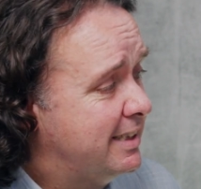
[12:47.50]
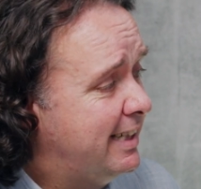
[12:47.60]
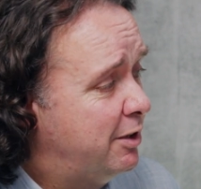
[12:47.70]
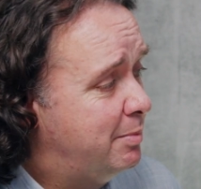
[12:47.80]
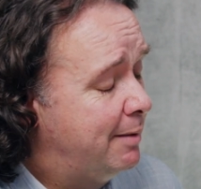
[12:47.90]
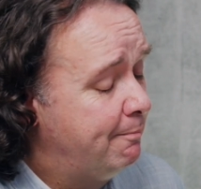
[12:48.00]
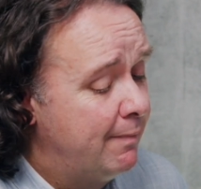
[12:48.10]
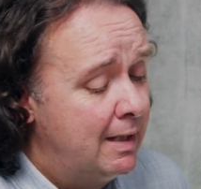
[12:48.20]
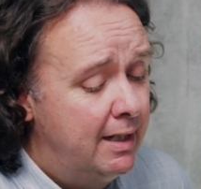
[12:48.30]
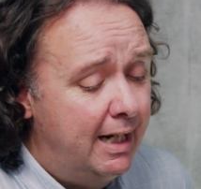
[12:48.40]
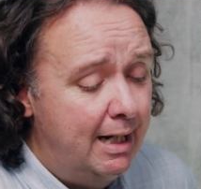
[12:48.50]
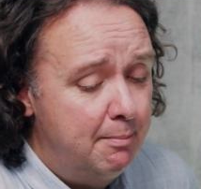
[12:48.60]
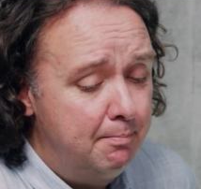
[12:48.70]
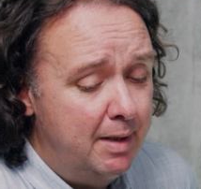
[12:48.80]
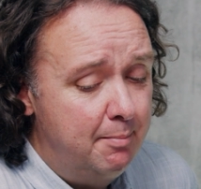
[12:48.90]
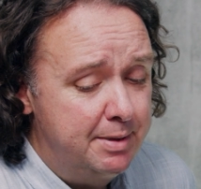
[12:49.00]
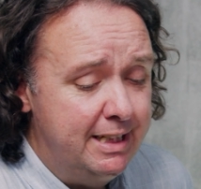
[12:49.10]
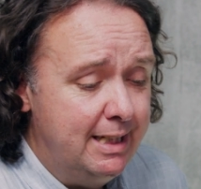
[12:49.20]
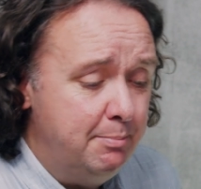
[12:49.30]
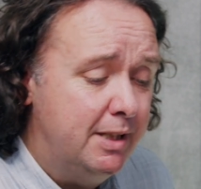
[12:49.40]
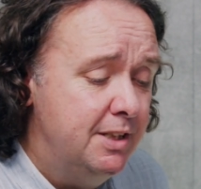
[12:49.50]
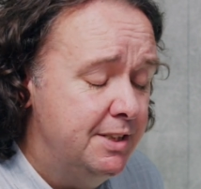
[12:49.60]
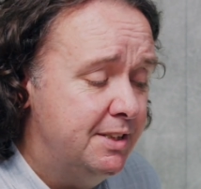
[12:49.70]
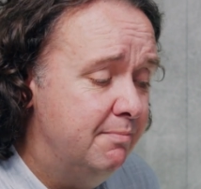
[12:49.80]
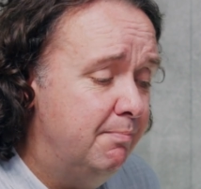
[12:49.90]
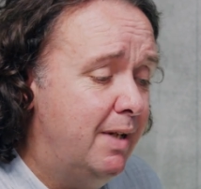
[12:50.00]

down a bit. And particularly because